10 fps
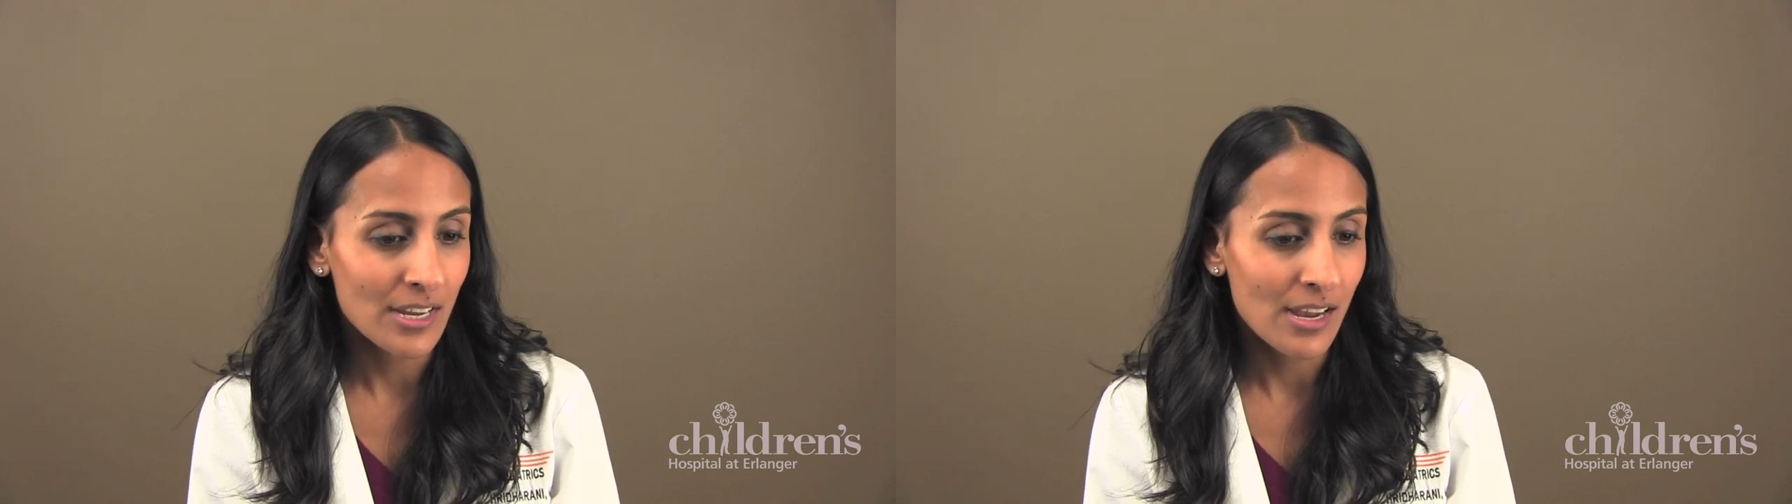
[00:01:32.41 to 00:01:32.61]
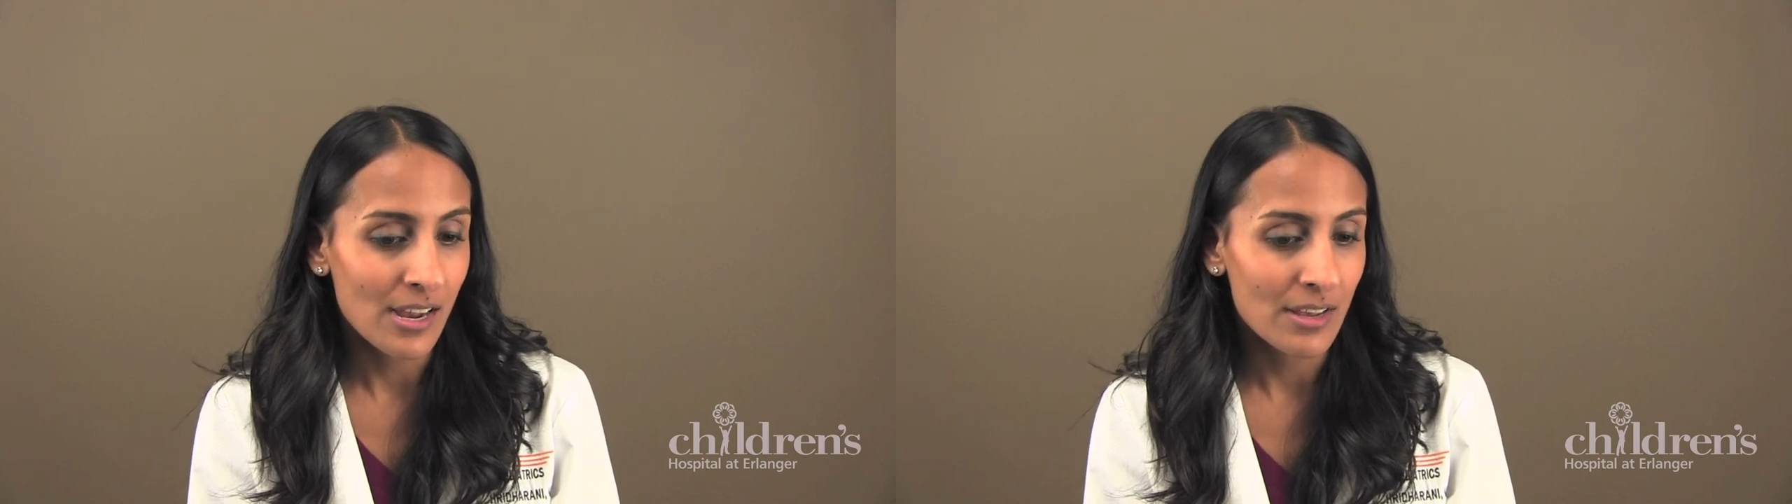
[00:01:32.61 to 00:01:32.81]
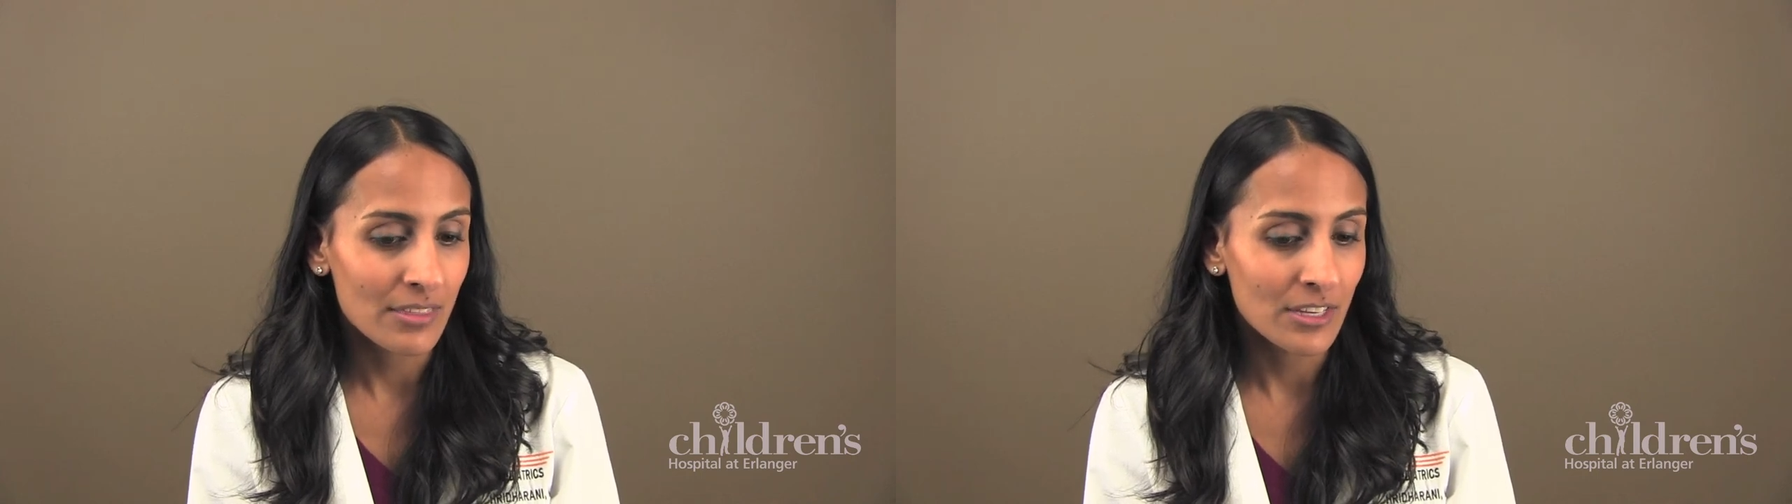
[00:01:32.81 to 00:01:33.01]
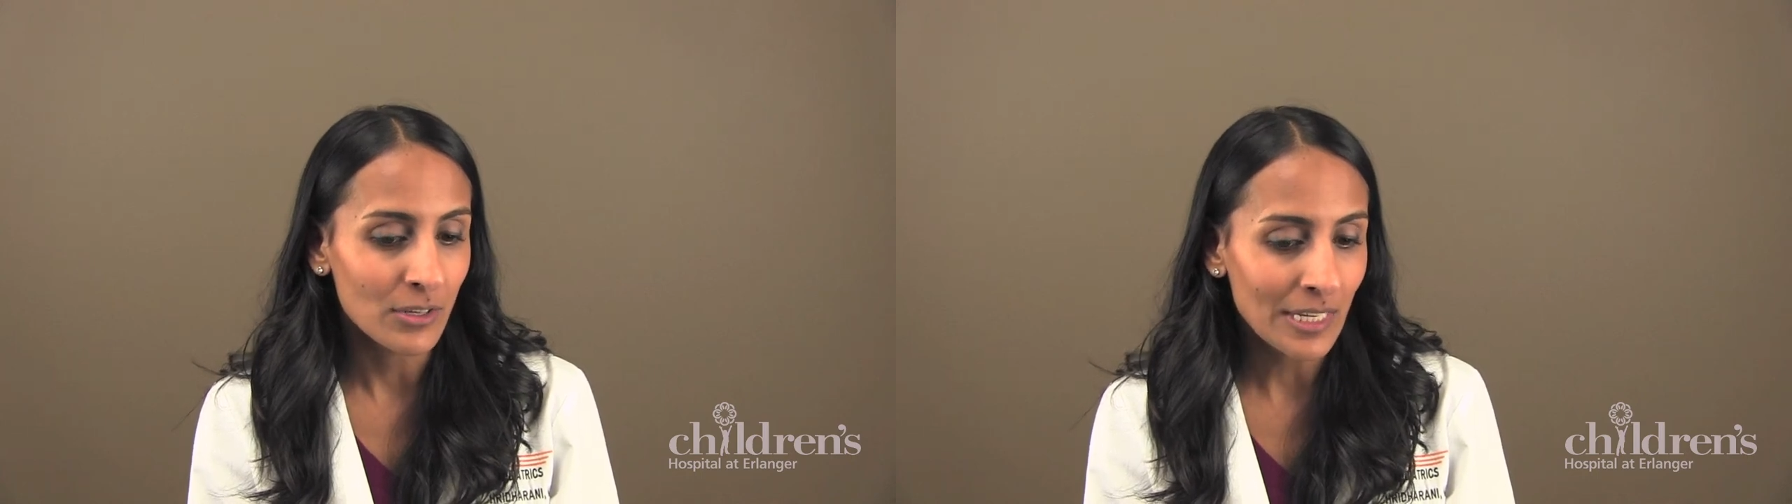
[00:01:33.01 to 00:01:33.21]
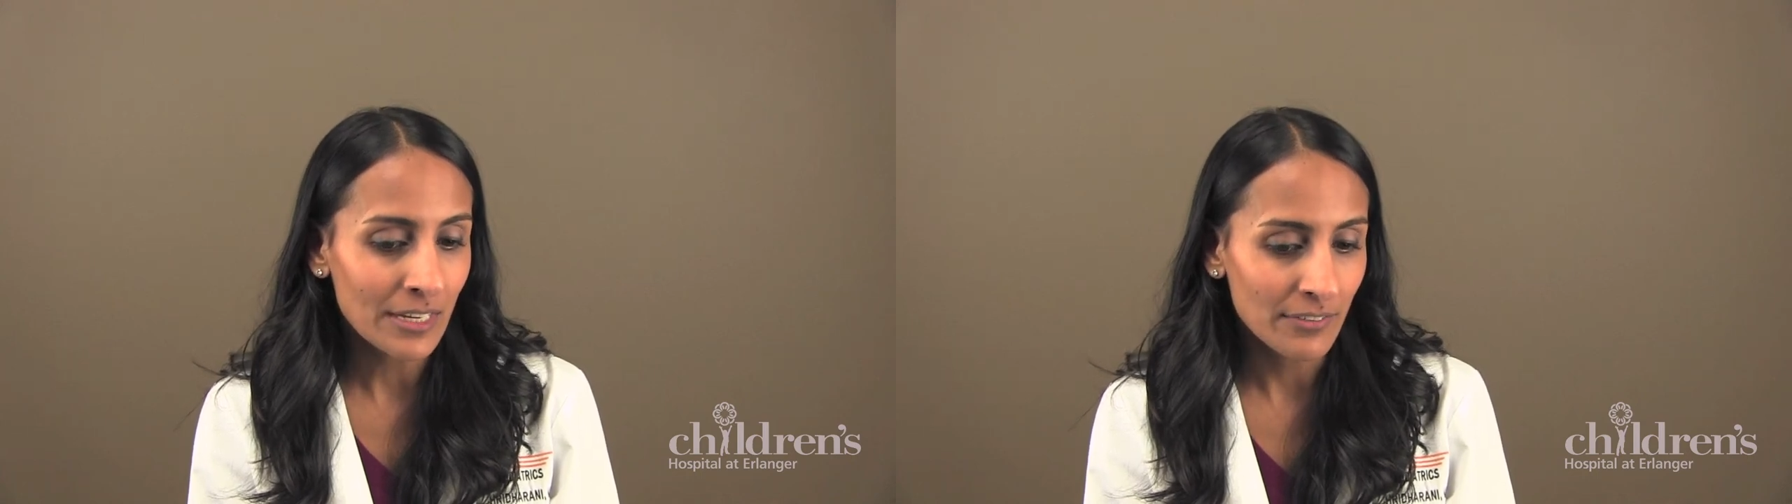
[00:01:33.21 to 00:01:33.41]
uh, the
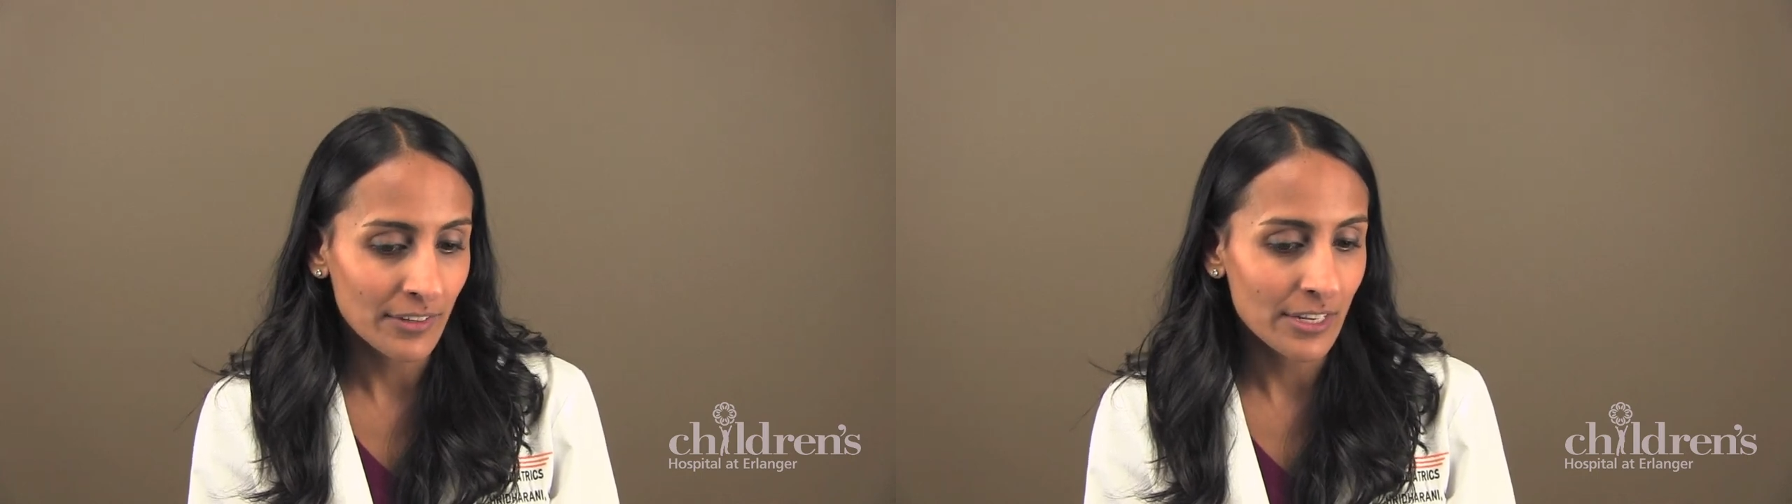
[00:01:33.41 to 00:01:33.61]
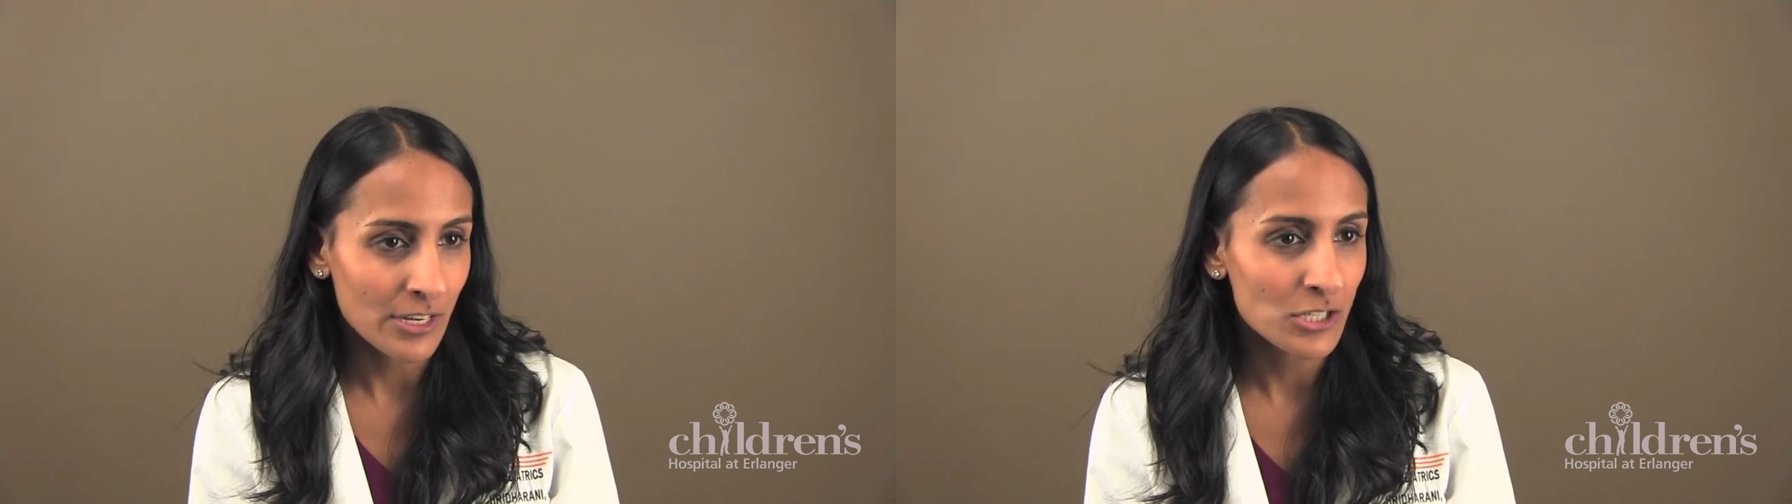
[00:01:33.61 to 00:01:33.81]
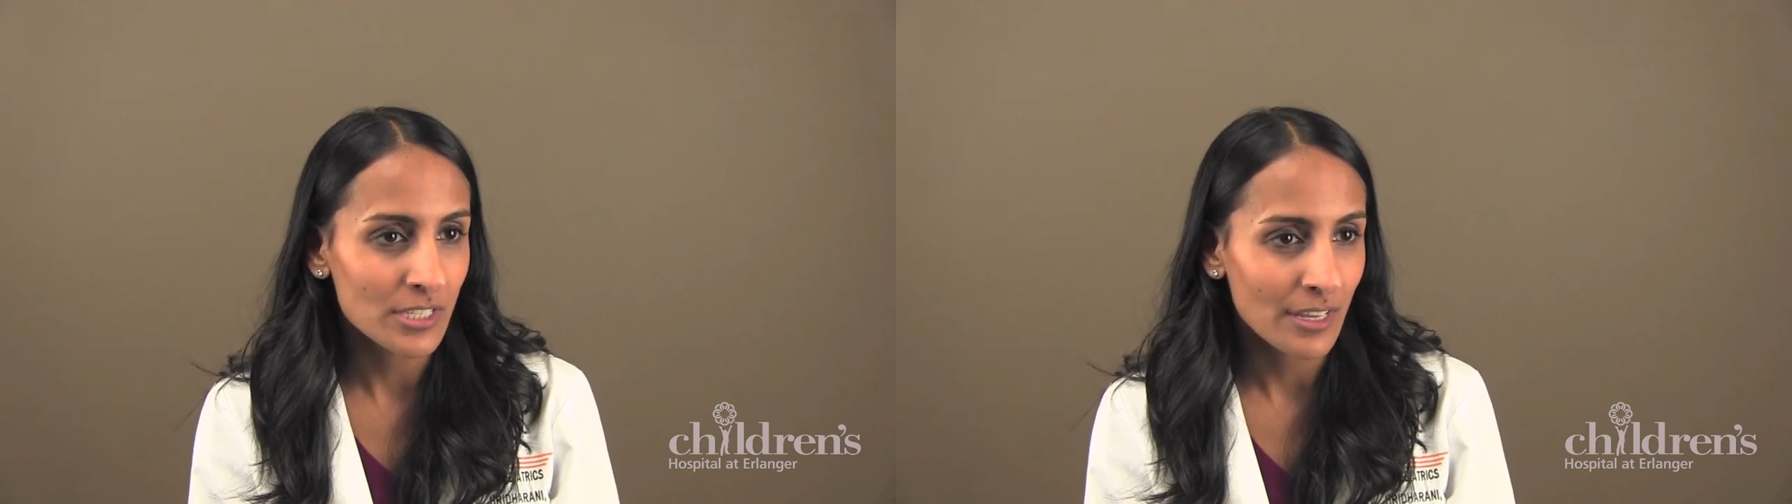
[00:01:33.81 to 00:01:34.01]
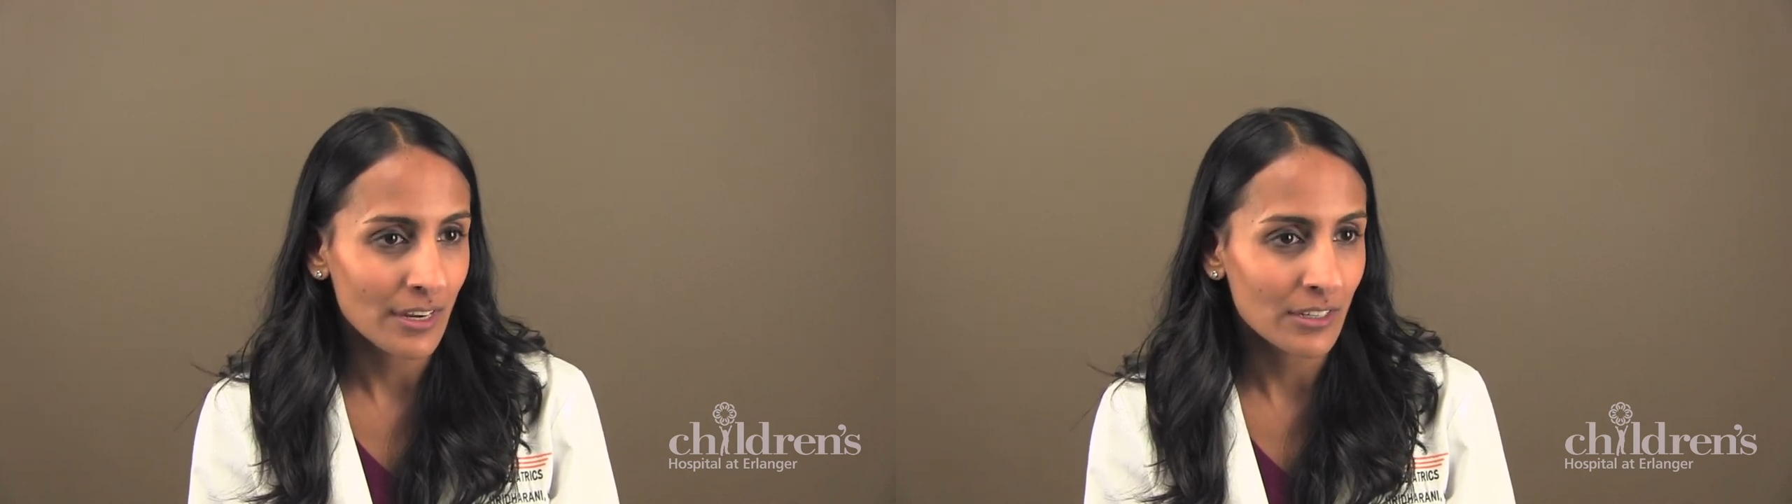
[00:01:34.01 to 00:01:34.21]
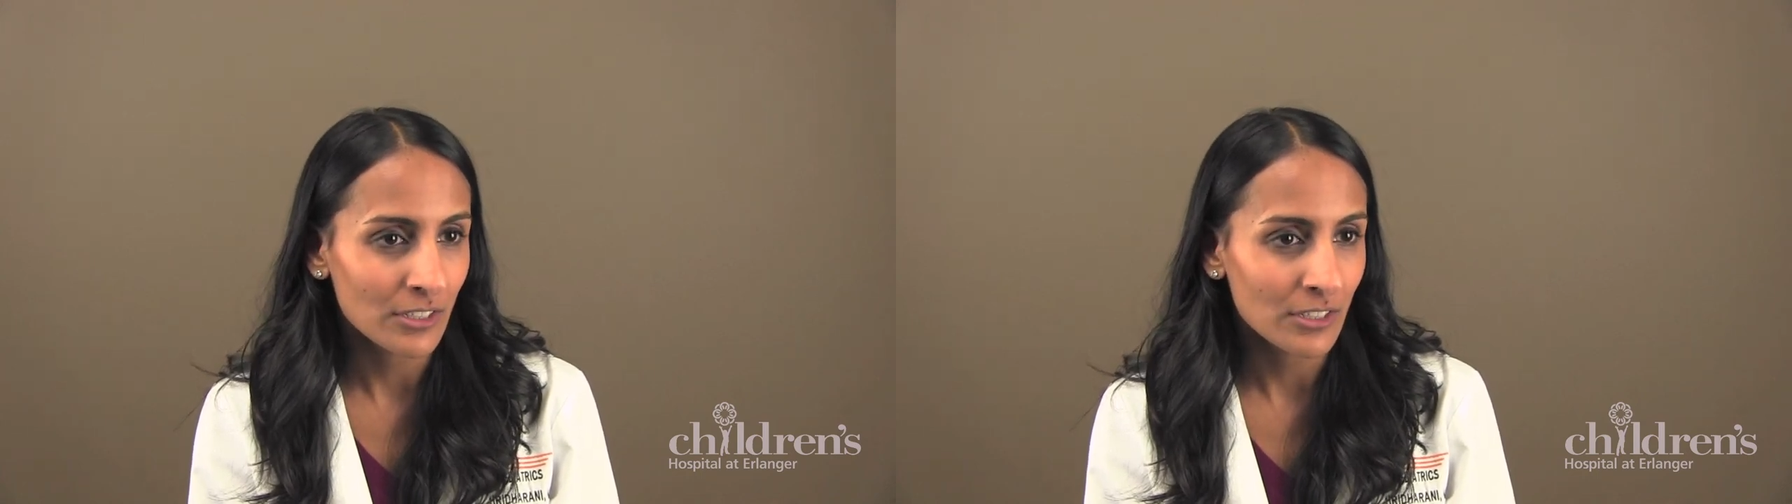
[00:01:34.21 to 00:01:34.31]
unique affiliation that